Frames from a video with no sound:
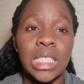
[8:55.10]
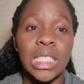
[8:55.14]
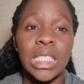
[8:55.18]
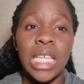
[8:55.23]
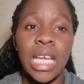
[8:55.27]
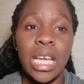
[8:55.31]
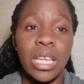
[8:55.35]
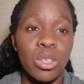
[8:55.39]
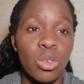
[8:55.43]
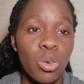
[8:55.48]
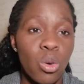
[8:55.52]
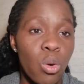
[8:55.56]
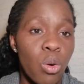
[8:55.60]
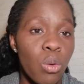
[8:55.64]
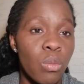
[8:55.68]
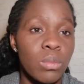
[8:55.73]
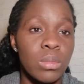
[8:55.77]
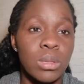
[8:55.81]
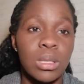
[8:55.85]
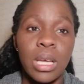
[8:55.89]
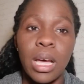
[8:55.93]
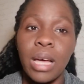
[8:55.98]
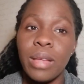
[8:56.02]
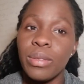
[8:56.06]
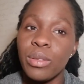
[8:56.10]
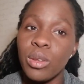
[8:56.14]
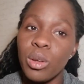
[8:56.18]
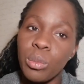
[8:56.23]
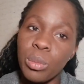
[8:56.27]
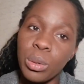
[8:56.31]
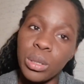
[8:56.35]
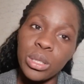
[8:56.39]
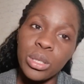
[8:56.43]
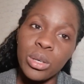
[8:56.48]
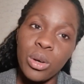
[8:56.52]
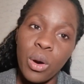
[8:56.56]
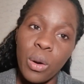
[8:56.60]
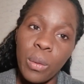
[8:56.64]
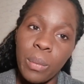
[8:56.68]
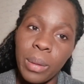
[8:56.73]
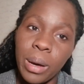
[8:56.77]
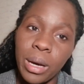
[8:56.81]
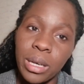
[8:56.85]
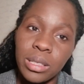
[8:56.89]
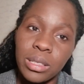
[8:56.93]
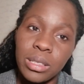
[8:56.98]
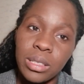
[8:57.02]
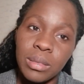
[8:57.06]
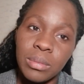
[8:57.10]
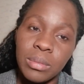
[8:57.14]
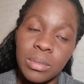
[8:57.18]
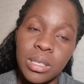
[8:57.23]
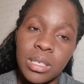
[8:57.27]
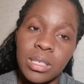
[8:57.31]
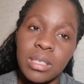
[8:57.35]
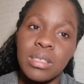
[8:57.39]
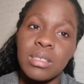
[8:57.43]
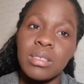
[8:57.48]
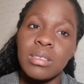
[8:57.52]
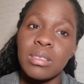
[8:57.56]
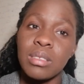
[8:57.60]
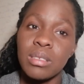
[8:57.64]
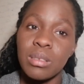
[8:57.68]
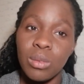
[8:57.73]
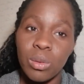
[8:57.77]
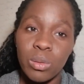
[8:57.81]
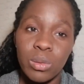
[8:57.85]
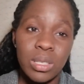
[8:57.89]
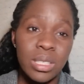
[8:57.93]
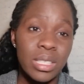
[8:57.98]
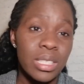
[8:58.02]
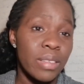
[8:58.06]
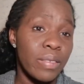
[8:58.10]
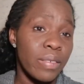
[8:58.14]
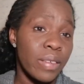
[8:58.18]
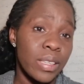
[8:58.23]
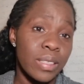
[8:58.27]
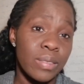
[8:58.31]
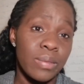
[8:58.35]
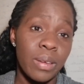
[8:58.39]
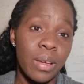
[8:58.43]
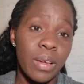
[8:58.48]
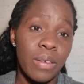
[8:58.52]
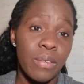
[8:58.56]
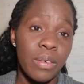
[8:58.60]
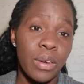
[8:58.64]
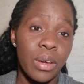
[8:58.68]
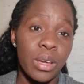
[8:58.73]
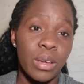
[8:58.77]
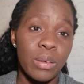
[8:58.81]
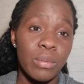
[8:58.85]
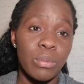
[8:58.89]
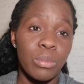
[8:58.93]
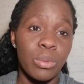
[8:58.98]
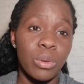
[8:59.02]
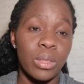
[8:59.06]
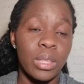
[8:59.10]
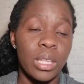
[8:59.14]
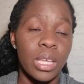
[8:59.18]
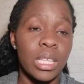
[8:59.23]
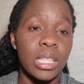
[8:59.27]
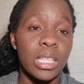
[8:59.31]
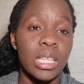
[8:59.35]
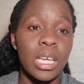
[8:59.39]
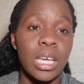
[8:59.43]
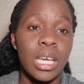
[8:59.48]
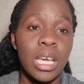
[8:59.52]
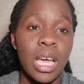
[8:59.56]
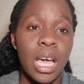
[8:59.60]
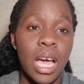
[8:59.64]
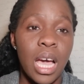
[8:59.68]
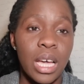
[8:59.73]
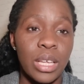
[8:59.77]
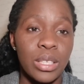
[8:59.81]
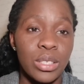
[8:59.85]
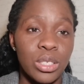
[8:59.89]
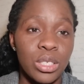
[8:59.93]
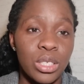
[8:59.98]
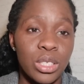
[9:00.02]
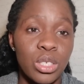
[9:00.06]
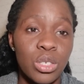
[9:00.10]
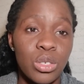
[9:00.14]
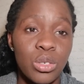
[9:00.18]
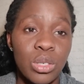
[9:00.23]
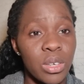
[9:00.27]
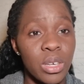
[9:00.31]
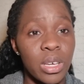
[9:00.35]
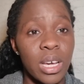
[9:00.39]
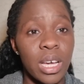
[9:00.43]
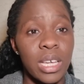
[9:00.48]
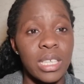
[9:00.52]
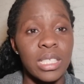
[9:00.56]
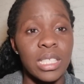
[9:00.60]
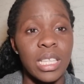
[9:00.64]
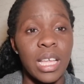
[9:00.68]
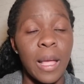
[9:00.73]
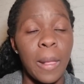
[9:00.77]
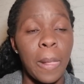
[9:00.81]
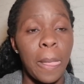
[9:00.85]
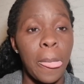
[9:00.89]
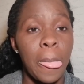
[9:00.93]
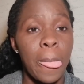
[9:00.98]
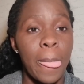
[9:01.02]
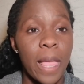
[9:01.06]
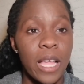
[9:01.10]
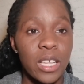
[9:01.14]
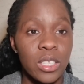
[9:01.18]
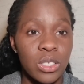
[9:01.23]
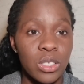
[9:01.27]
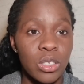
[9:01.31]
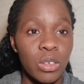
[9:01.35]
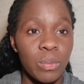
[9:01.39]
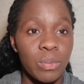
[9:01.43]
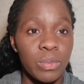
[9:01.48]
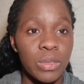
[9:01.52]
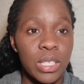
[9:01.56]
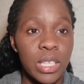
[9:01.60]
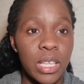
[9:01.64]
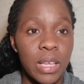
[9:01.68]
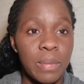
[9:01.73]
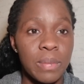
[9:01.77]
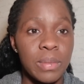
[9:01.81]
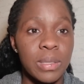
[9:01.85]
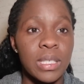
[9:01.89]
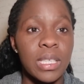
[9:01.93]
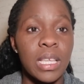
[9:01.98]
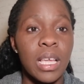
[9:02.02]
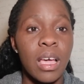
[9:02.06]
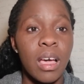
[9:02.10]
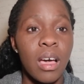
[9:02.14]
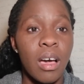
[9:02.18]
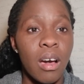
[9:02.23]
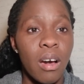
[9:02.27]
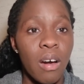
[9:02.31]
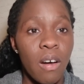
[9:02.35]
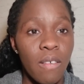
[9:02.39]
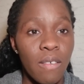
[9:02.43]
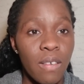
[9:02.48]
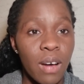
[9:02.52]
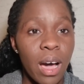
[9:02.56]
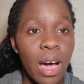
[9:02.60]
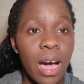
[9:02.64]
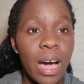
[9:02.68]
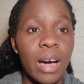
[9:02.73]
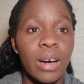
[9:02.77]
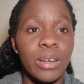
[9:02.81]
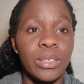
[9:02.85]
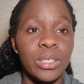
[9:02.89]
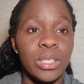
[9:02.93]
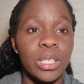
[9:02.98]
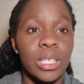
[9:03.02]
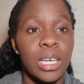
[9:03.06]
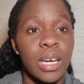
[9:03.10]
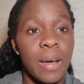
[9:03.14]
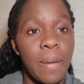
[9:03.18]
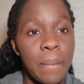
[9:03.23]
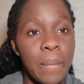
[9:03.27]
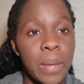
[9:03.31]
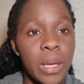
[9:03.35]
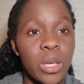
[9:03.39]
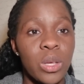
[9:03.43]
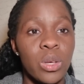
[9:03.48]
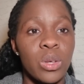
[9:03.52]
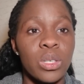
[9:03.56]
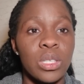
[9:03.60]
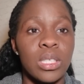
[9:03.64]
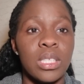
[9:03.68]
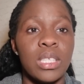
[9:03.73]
10 homes and nobody got back to me. So CV is very, very important. And you guys, like, some tips of how you can make your